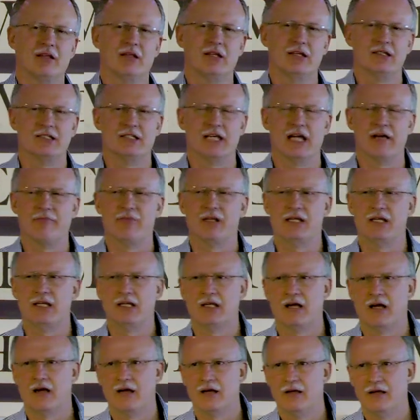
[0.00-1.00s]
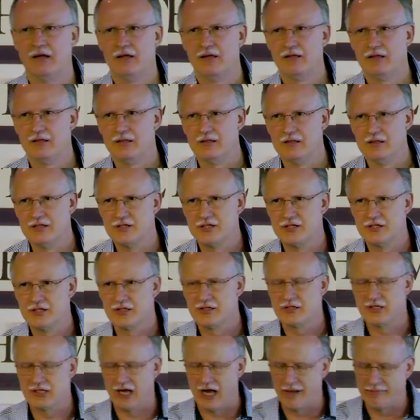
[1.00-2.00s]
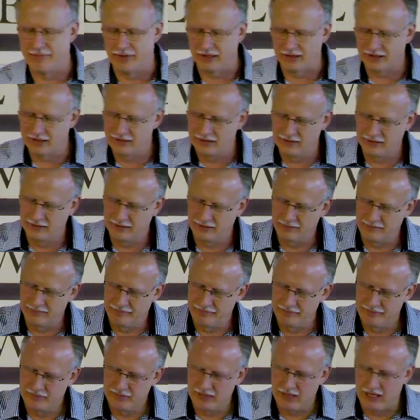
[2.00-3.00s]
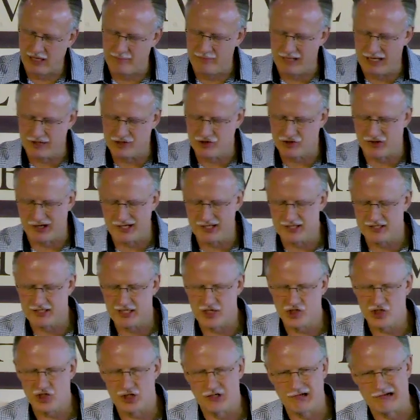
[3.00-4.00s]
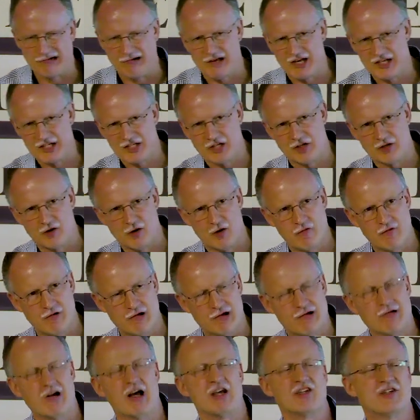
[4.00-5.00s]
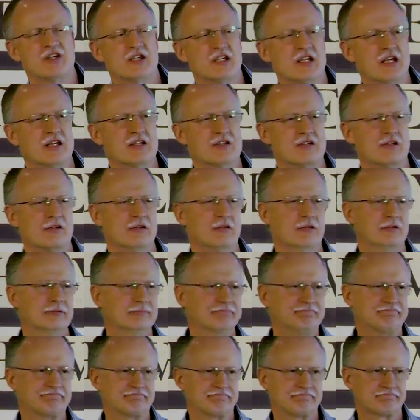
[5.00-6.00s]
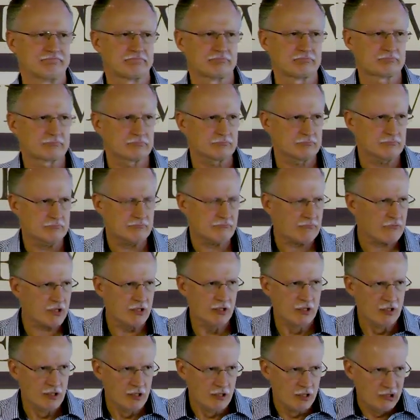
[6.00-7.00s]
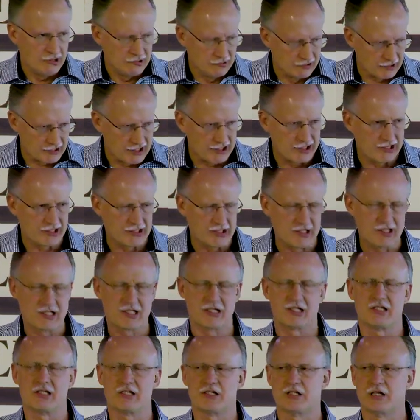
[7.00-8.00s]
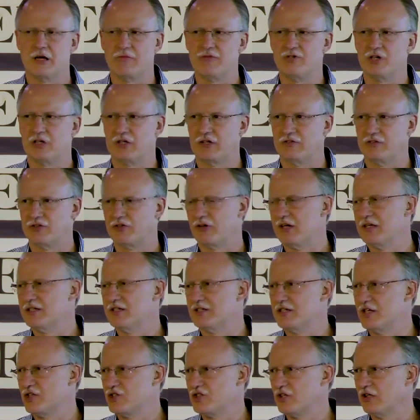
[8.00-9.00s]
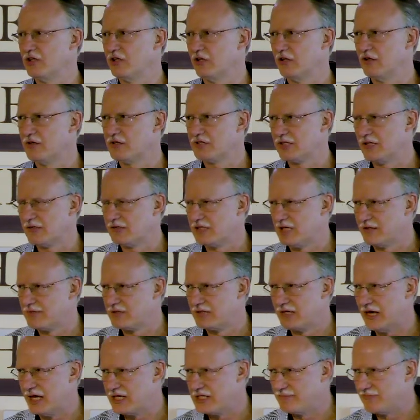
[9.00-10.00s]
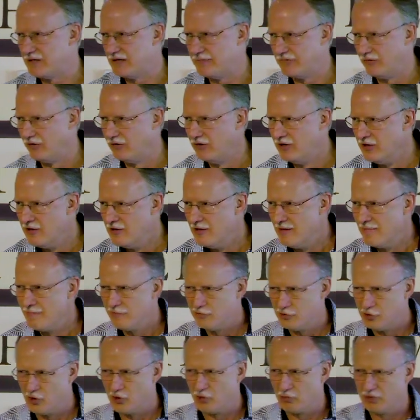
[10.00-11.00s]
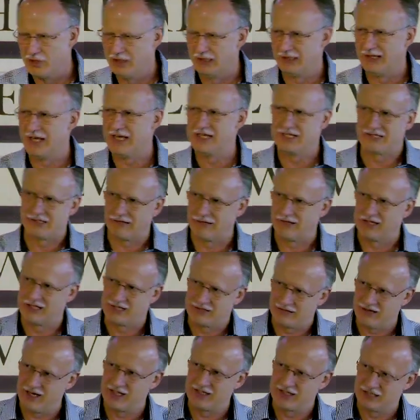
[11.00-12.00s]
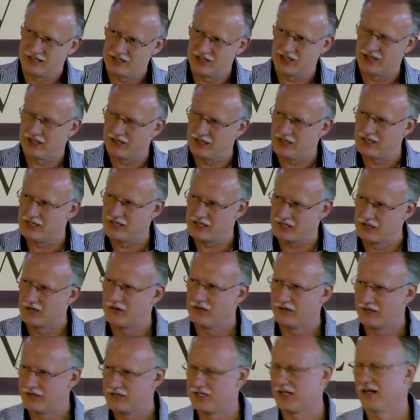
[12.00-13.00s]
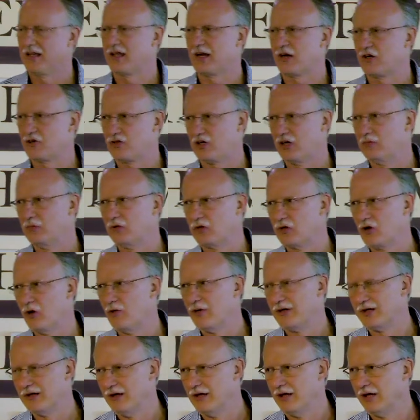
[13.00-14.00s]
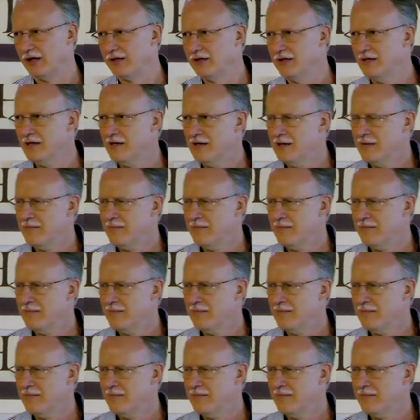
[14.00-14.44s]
examining uh, this topic about transition, crossing over, crossing into, looking at this subject of transition. You know, sometimes God's people don't realize they're in transition. They just know there's a lot of trouble going on.